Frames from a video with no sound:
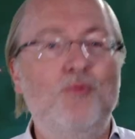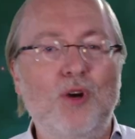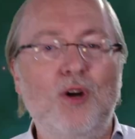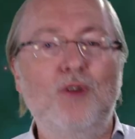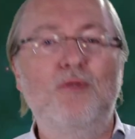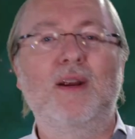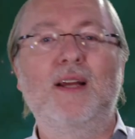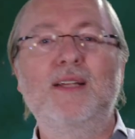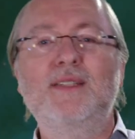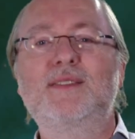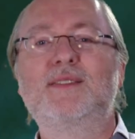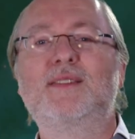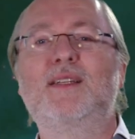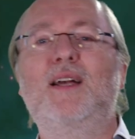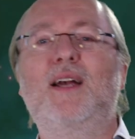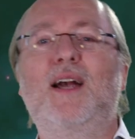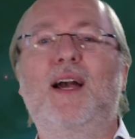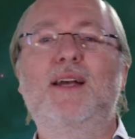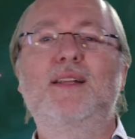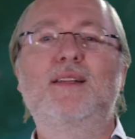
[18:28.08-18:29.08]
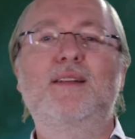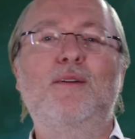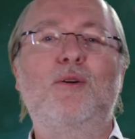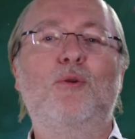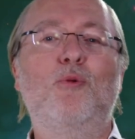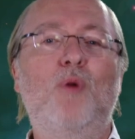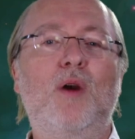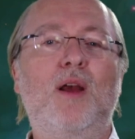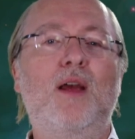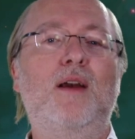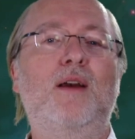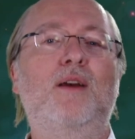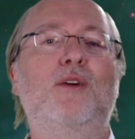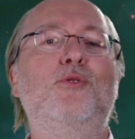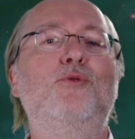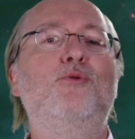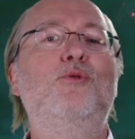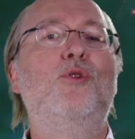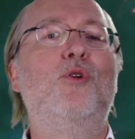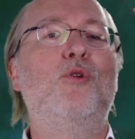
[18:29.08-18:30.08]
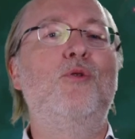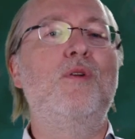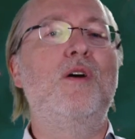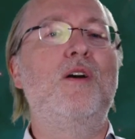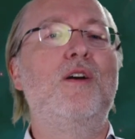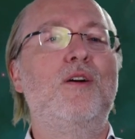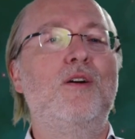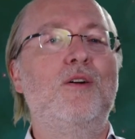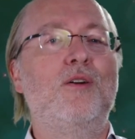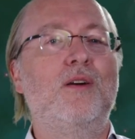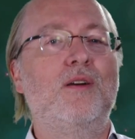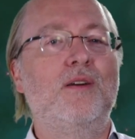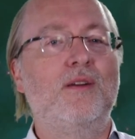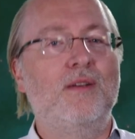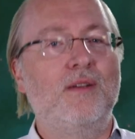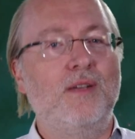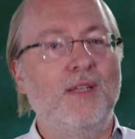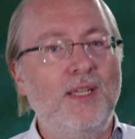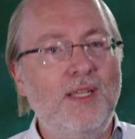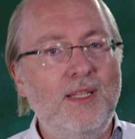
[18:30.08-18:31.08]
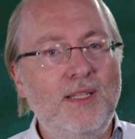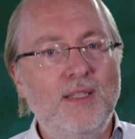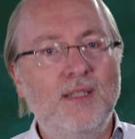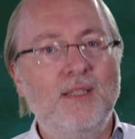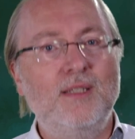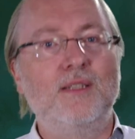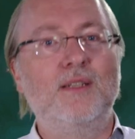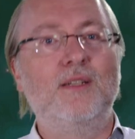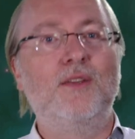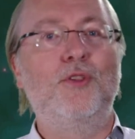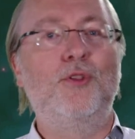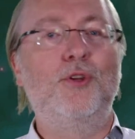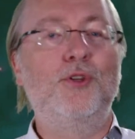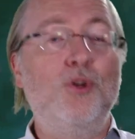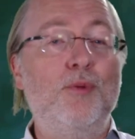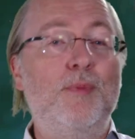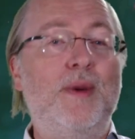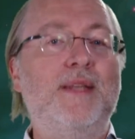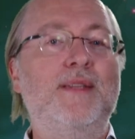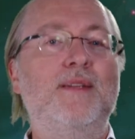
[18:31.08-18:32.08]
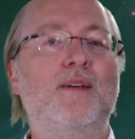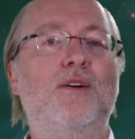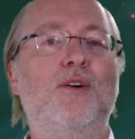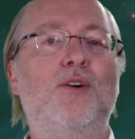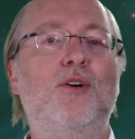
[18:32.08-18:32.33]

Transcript: progress and where you go in the domain